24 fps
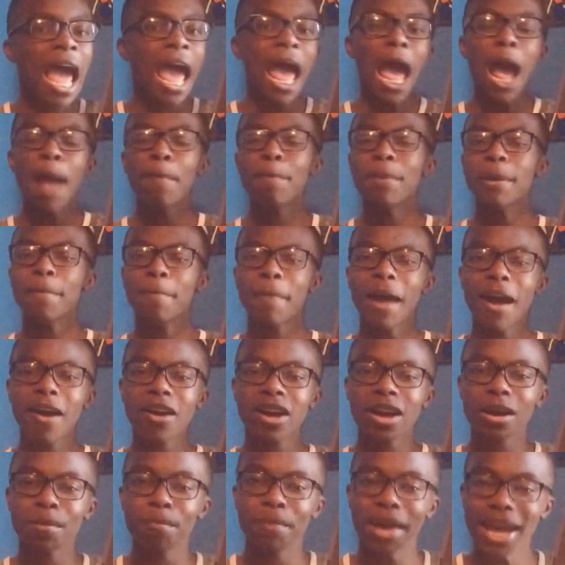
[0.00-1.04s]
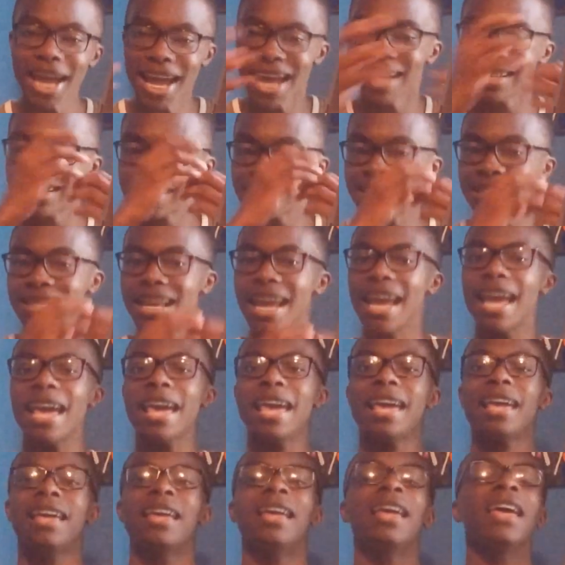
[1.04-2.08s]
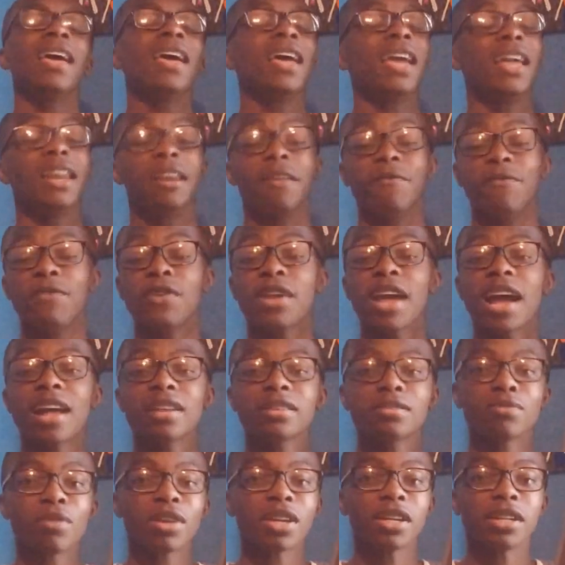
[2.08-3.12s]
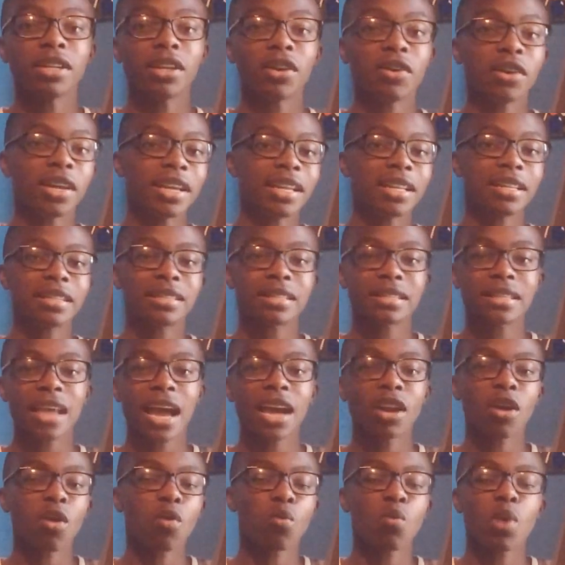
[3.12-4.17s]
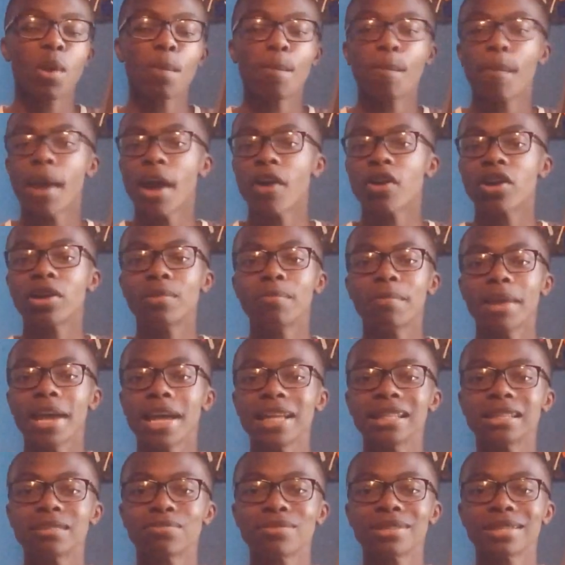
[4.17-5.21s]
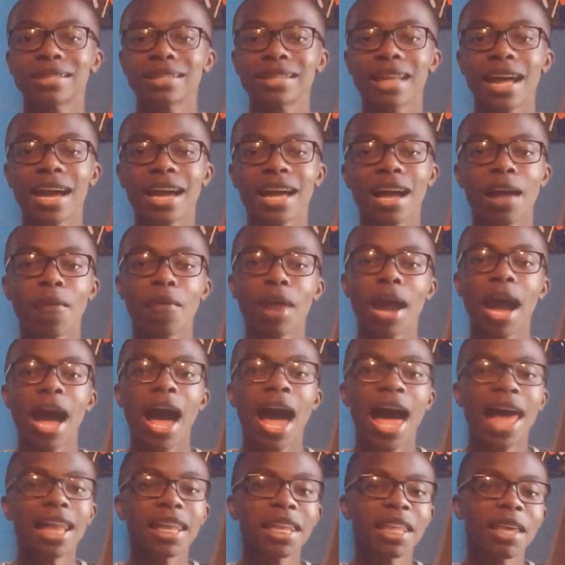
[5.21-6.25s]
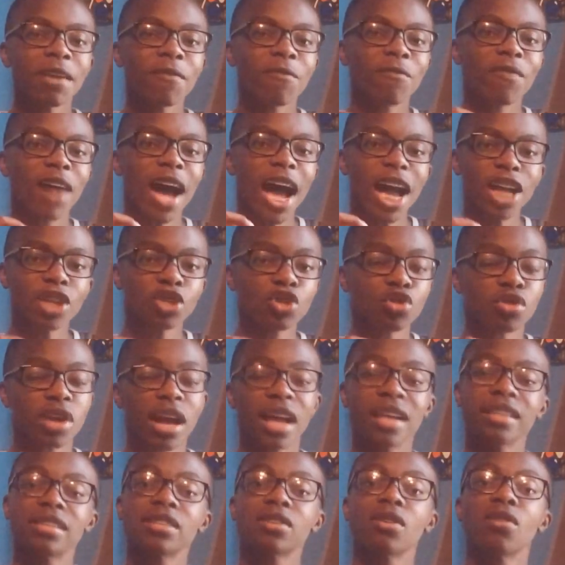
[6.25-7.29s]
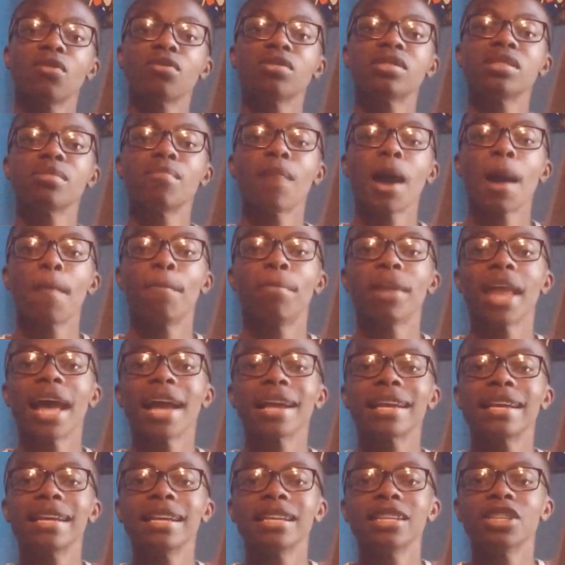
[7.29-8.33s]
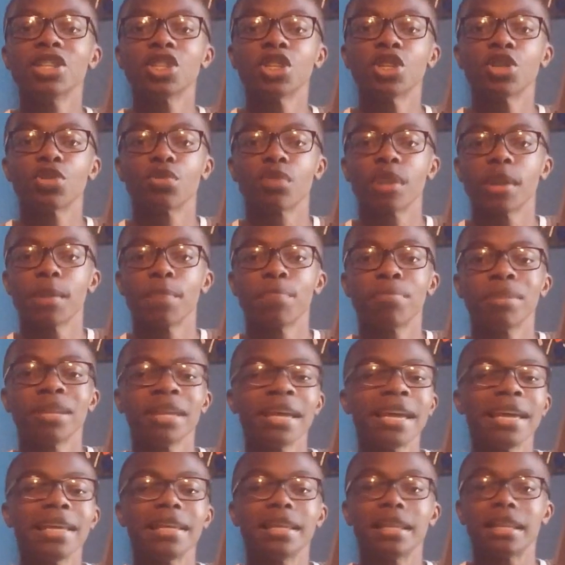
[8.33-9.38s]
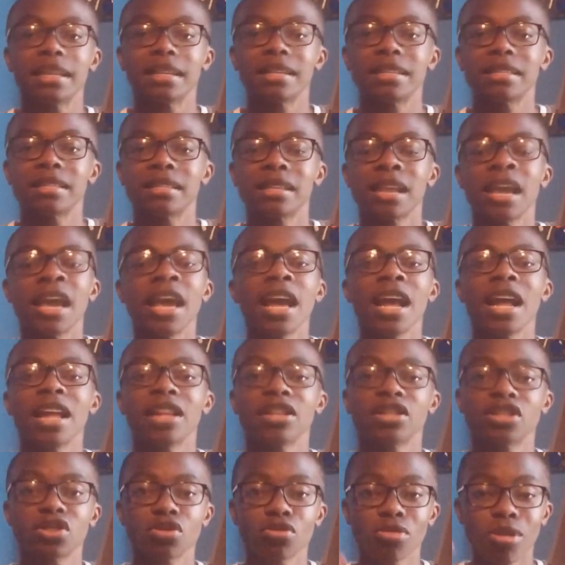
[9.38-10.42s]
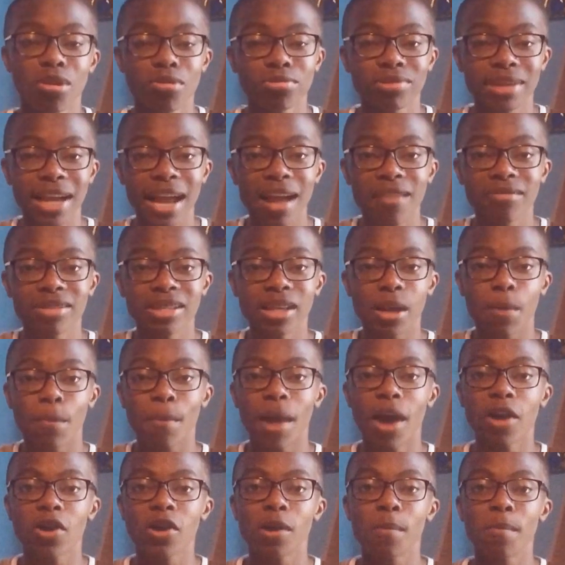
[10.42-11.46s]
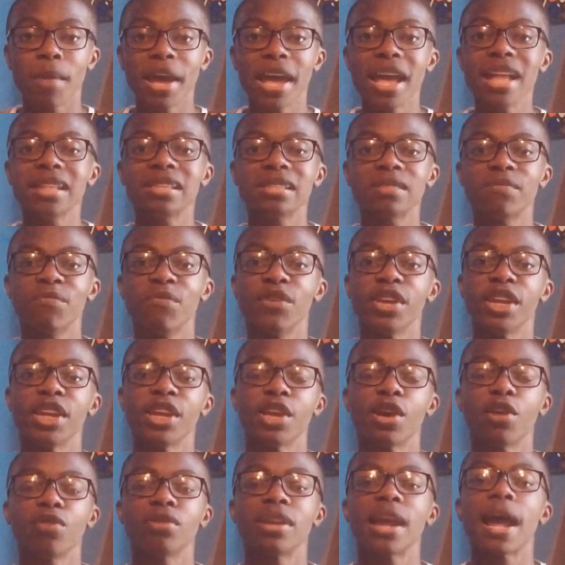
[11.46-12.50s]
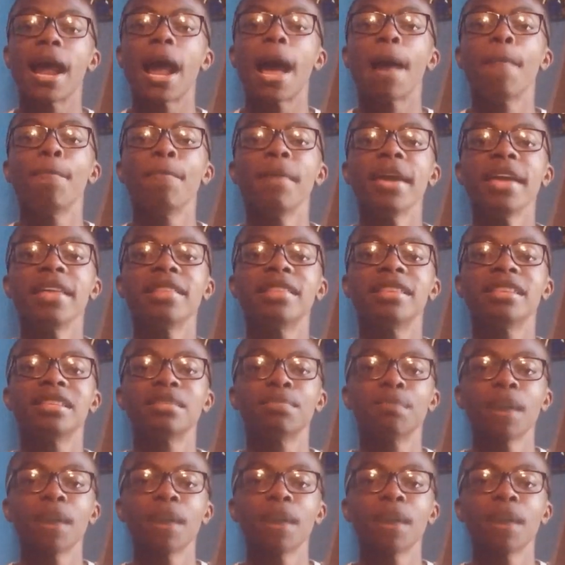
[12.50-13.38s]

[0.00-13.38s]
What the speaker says: Happy Malcolm X Day! And if you guys want a little insight on what Malcolm X was like, I would highly advise you guys to go to my Black History playlist and scroll down to the Malcolm X video that I made this